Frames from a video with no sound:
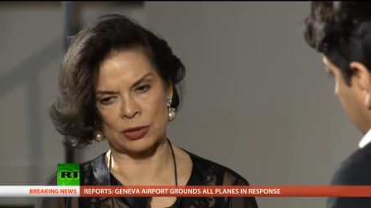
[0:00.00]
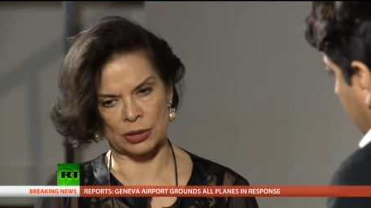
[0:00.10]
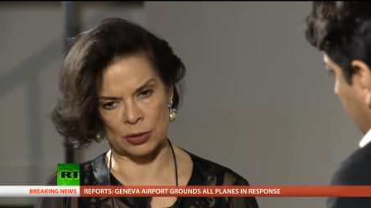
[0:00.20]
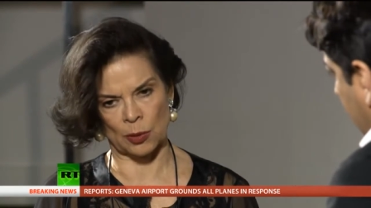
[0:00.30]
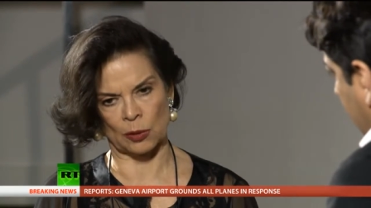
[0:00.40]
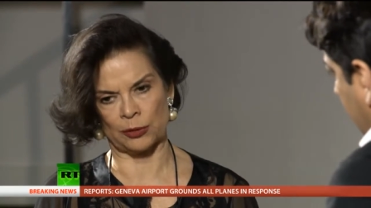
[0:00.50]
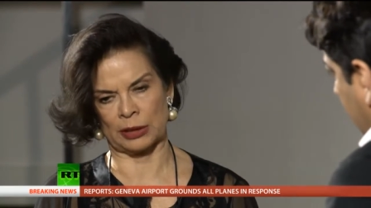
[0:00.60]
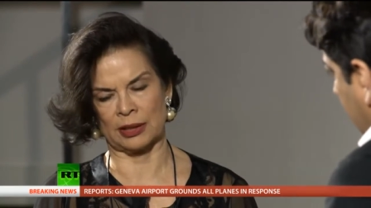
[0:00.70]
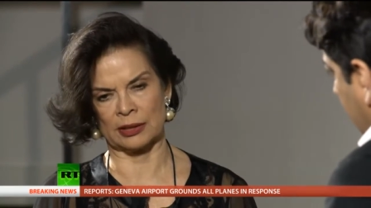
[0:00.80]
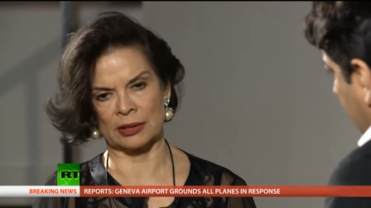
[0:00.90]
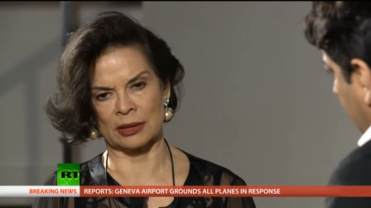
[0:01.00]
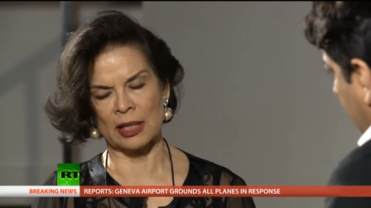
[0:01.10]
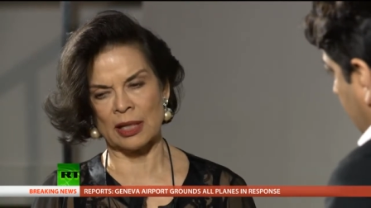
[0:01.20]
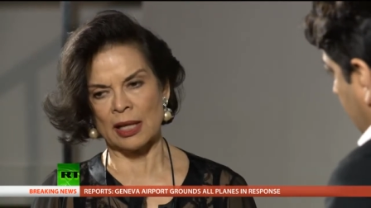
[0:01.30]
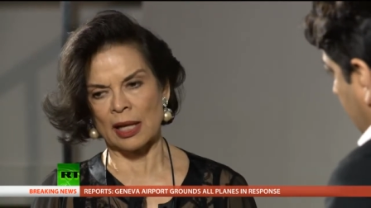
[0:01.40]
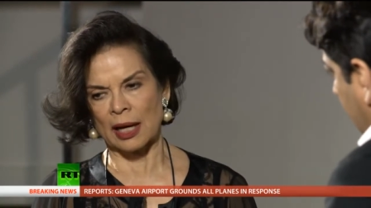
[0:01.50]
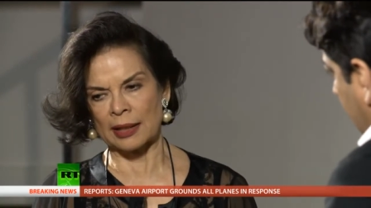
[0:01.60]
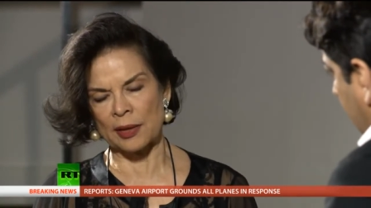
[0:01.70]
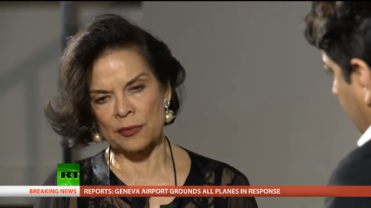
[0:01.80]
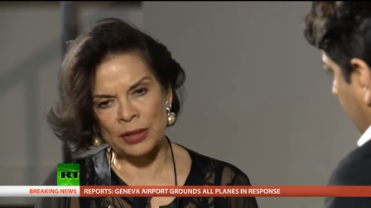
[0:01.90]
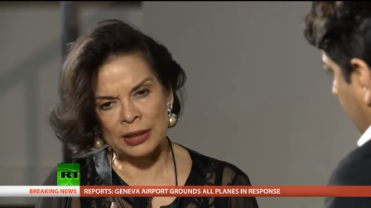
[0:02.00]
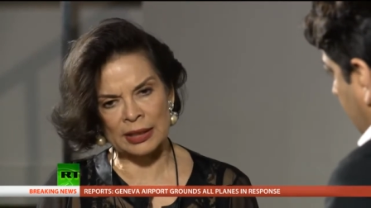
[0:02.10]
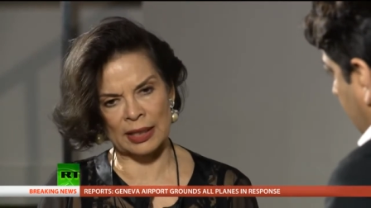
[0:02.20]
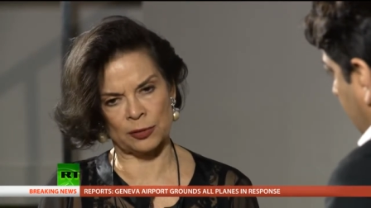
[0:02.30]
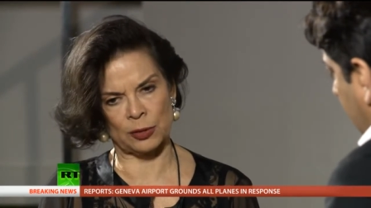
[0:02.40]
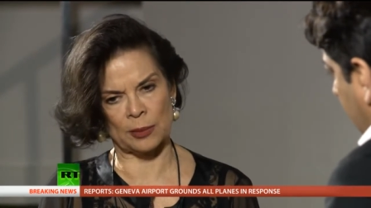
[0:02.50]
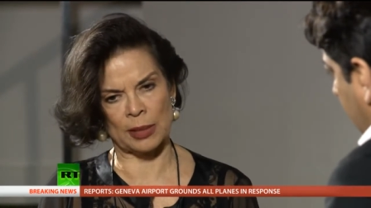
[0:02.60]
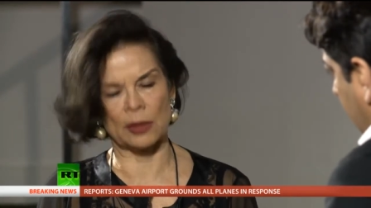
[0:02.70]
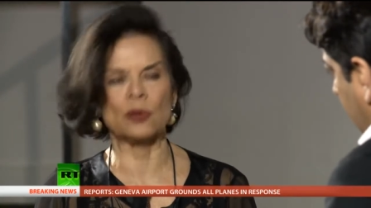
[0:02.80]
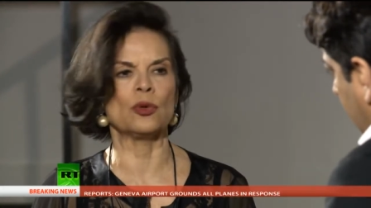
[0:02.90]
is a small foundation, and I'm very careful about